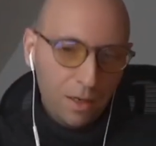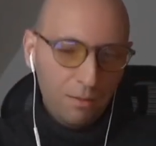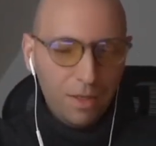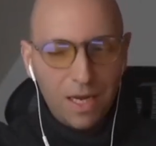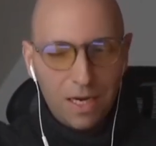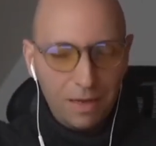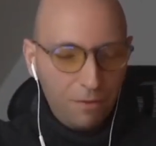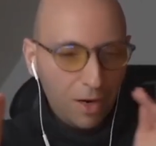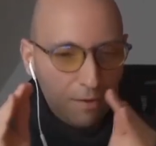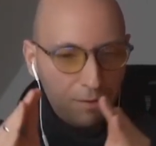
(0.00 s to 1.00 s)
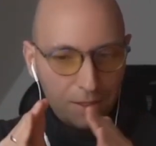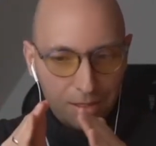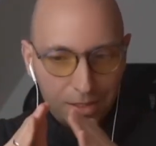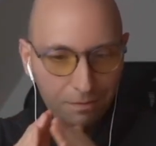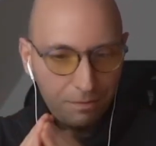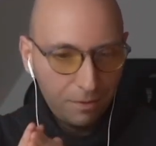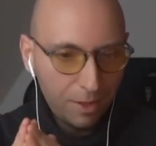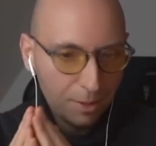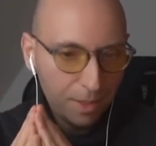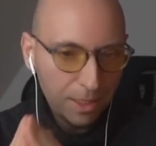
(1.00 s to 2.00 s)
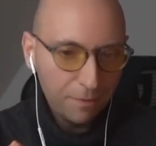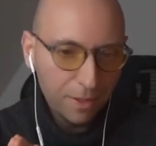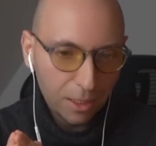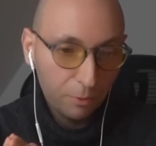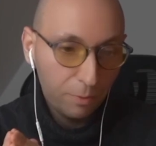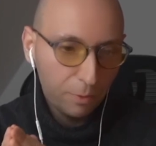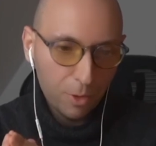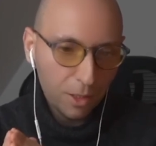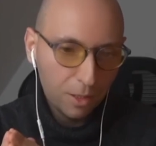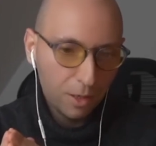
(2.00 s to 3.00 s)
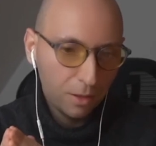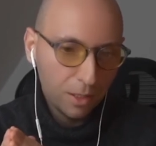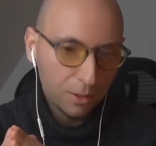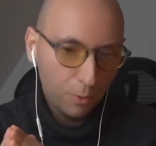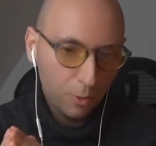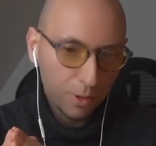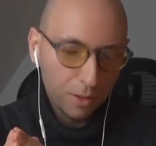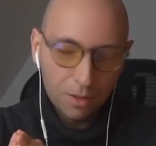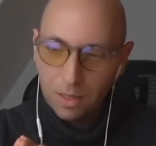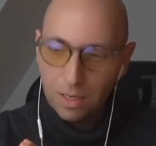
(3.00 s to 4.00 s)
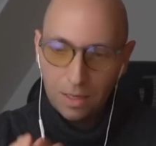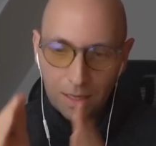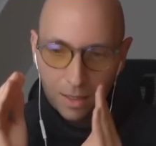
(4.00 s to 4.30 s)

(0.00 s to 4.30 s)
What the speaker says: But then if you have, let's say, something very specific that you've been working on last quarter, like